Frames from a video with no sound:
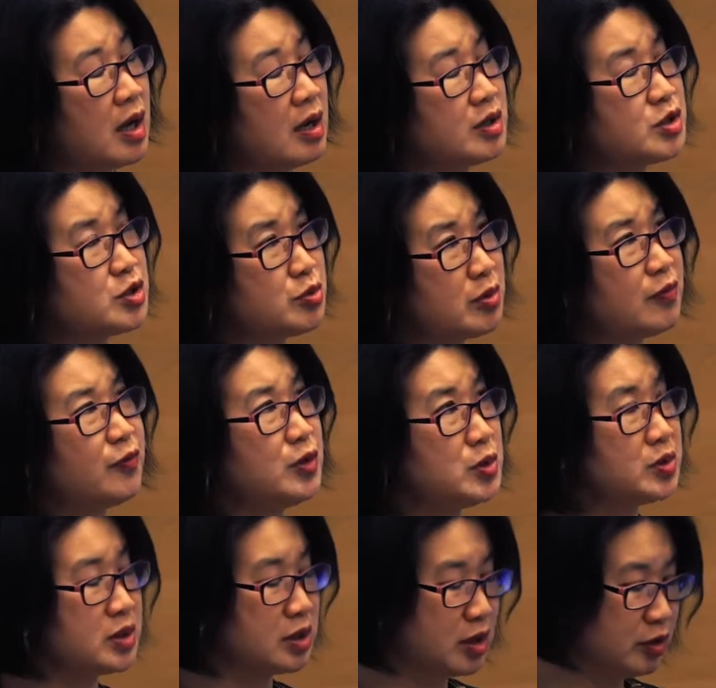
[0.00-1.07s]
drew a few
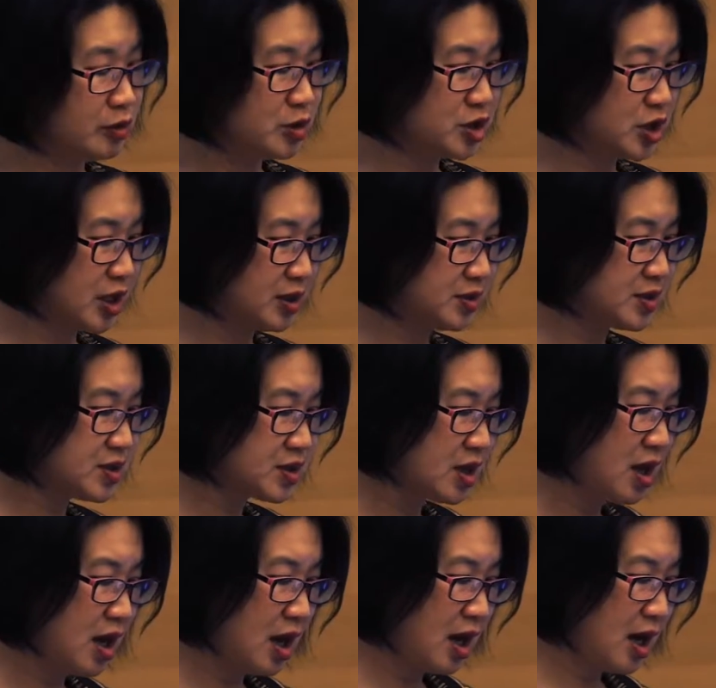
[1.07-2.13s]
conclusions.
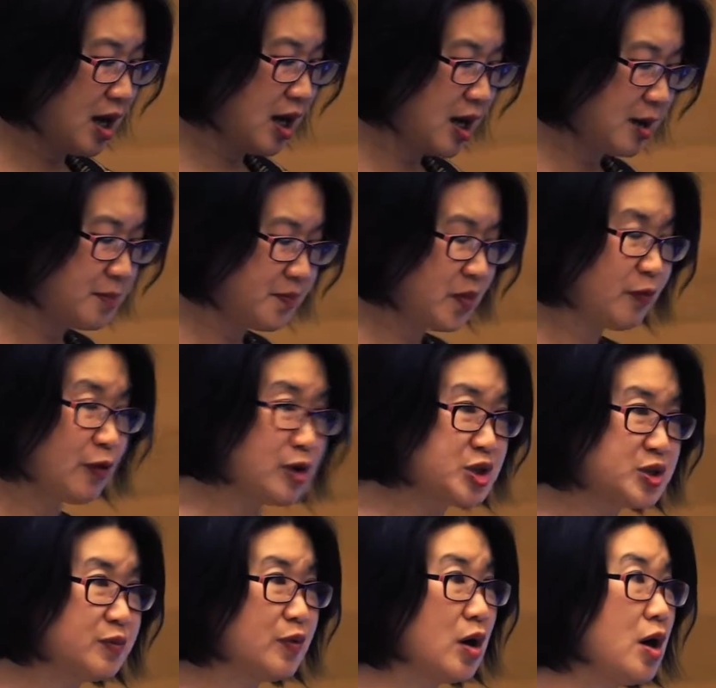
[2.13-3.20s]
First
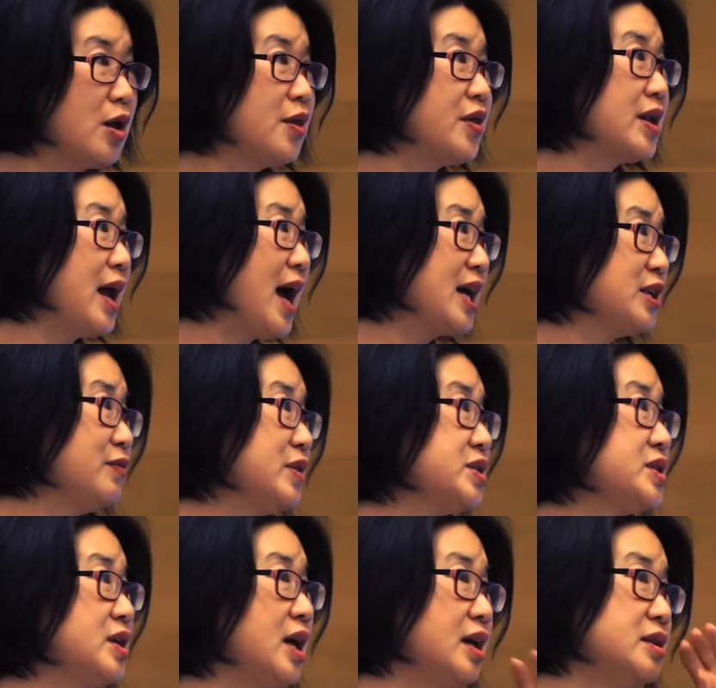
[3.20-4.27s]
of all, that activists
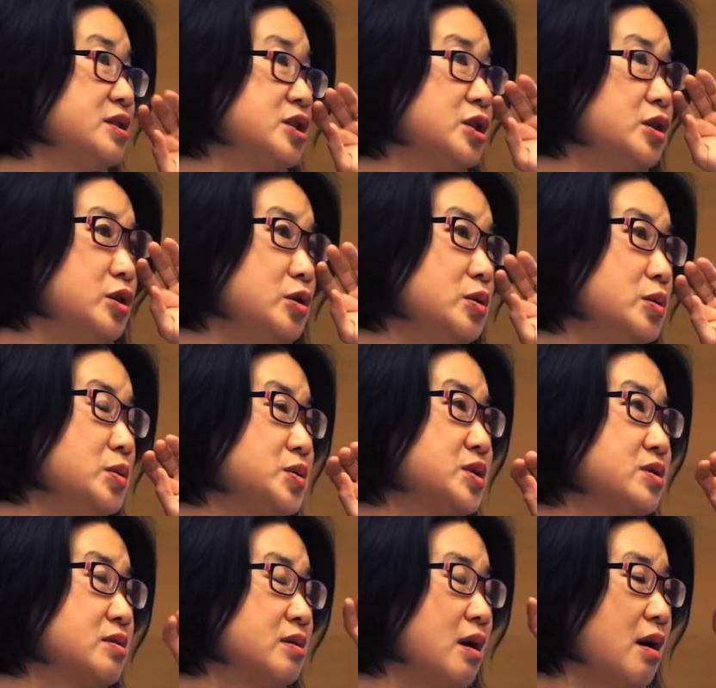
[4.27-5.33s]
tend to
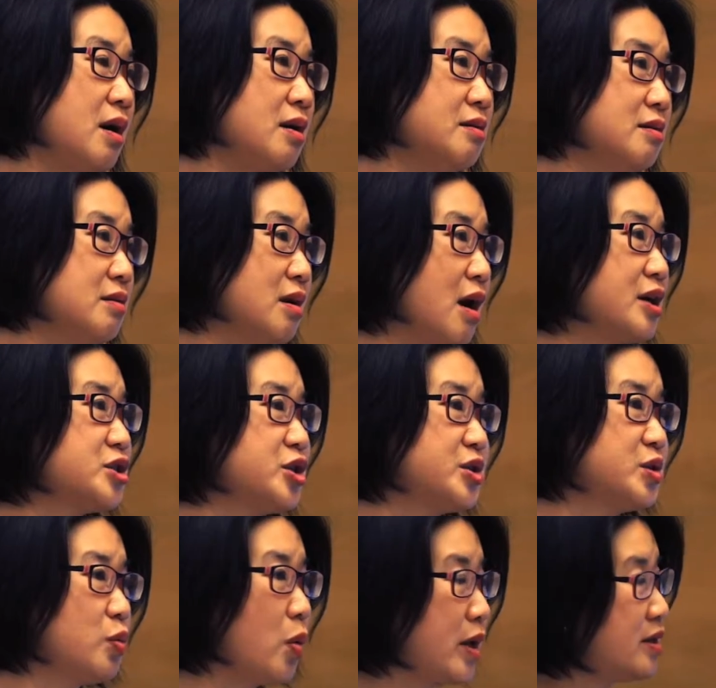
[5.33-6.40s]
use not
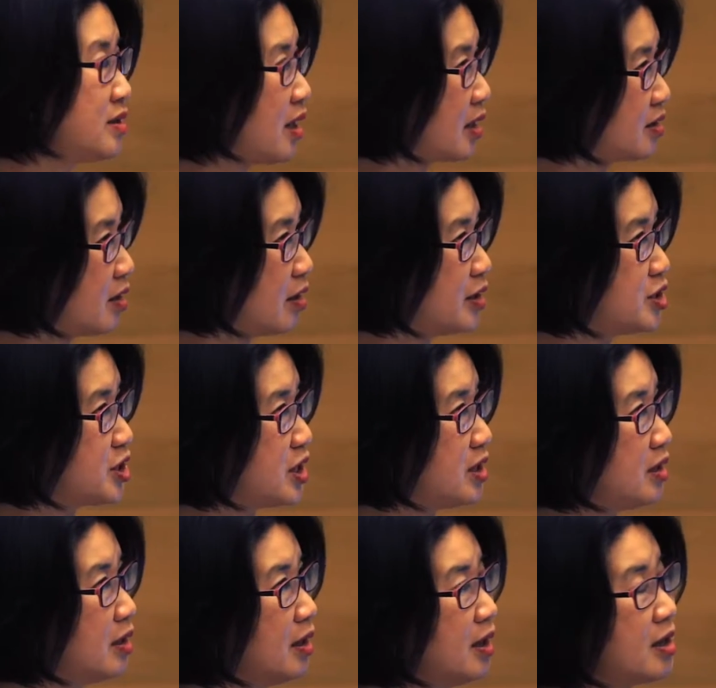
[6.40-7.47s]
just one technology.
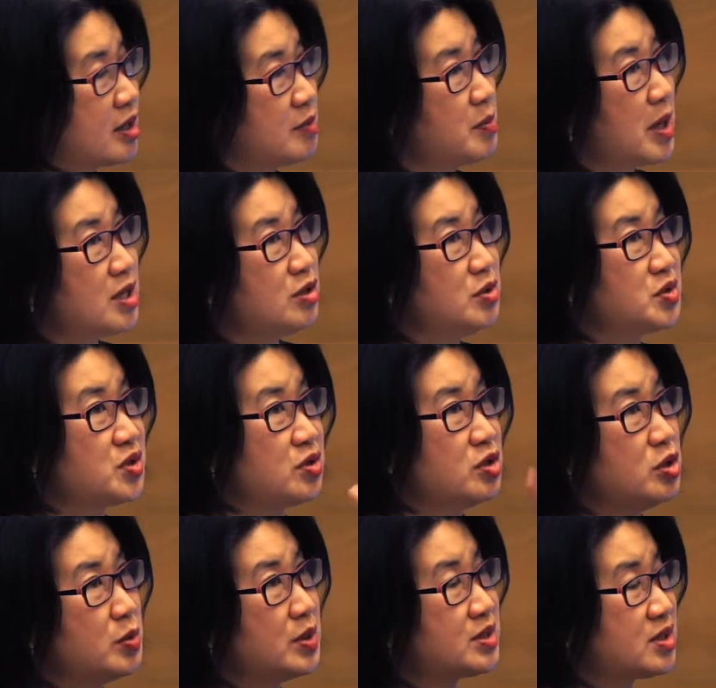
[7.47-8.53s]
They might use the
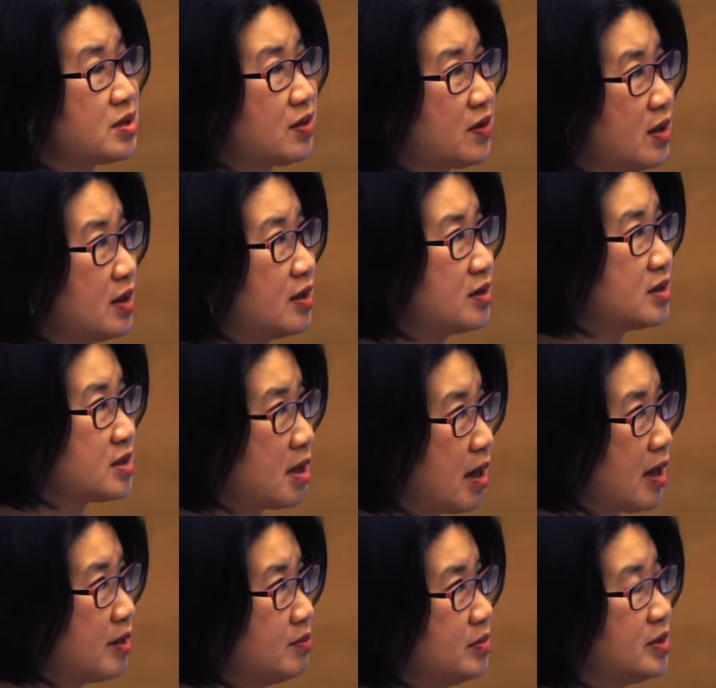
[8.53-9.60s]
newest thing at the
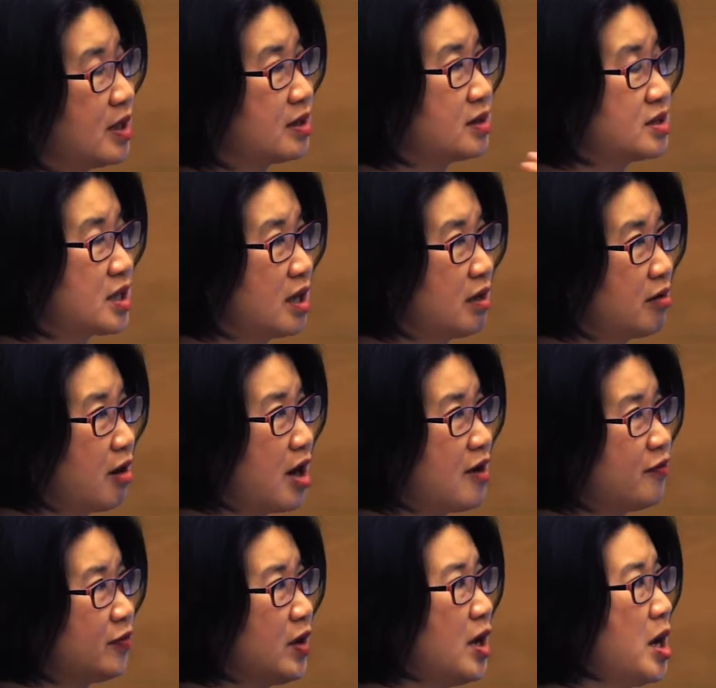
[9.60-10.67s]
time, like the
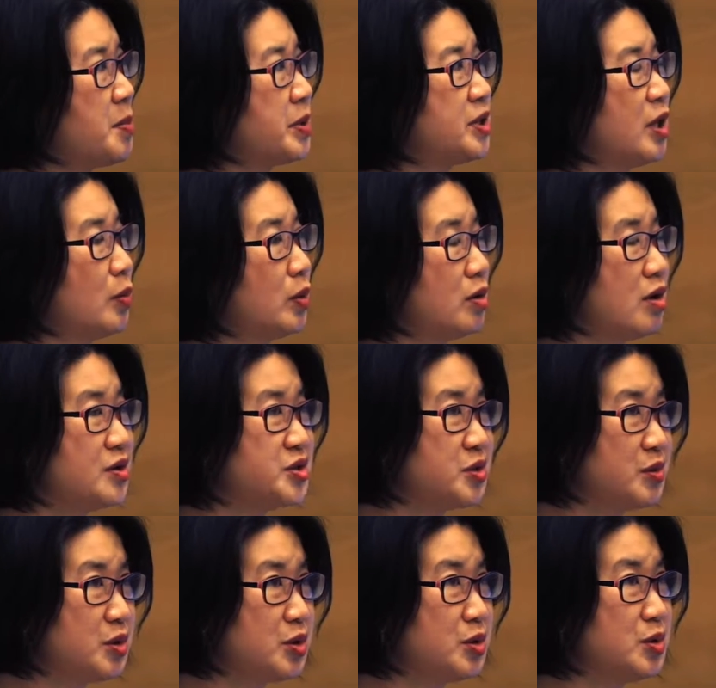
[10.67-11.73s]
telegraph, but they would also
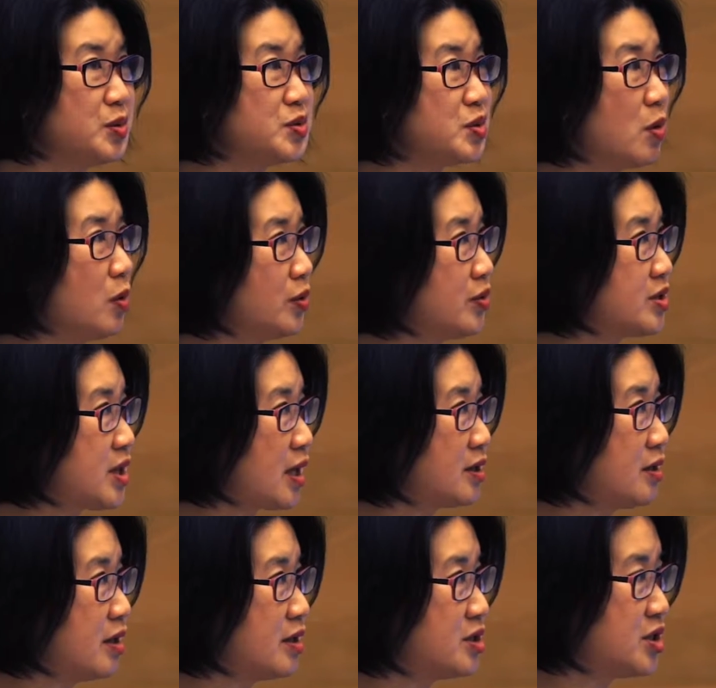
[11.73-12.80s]
use older
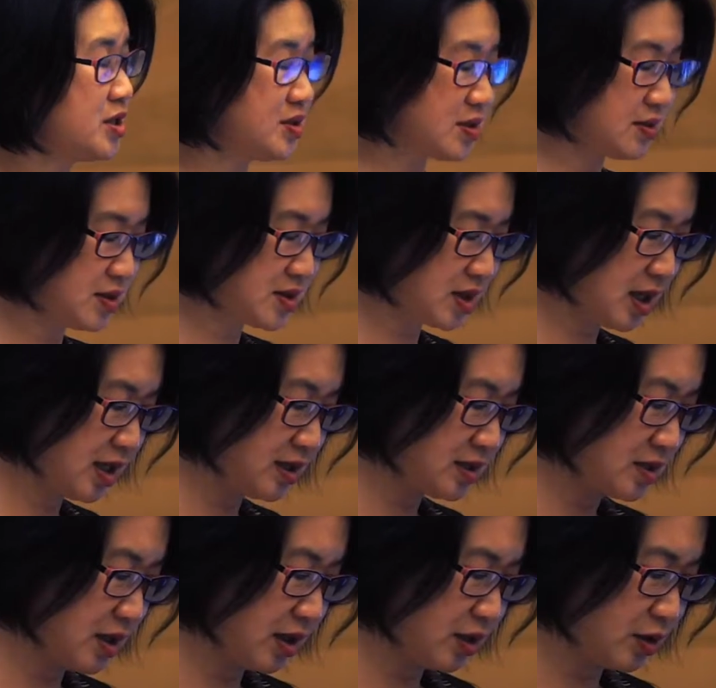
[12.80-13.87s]
technologies, in this
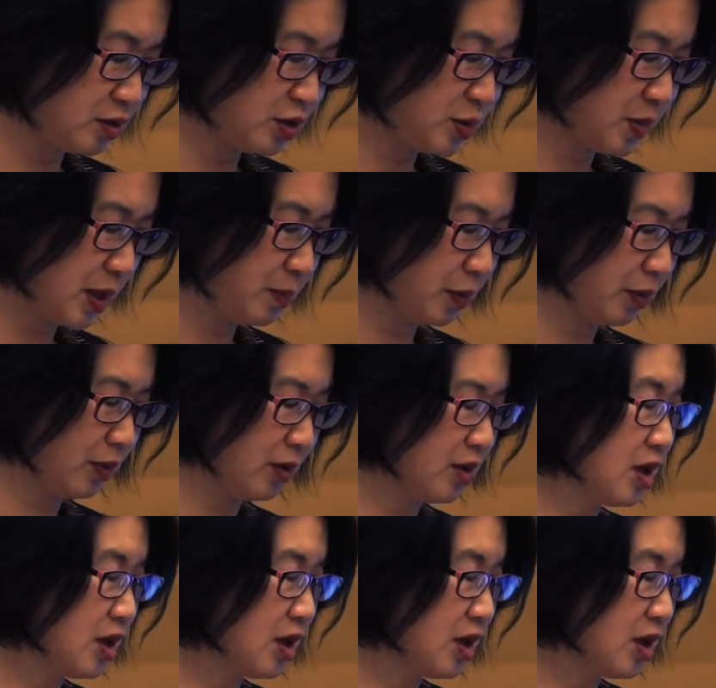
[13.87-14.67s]
case, like the newspaper.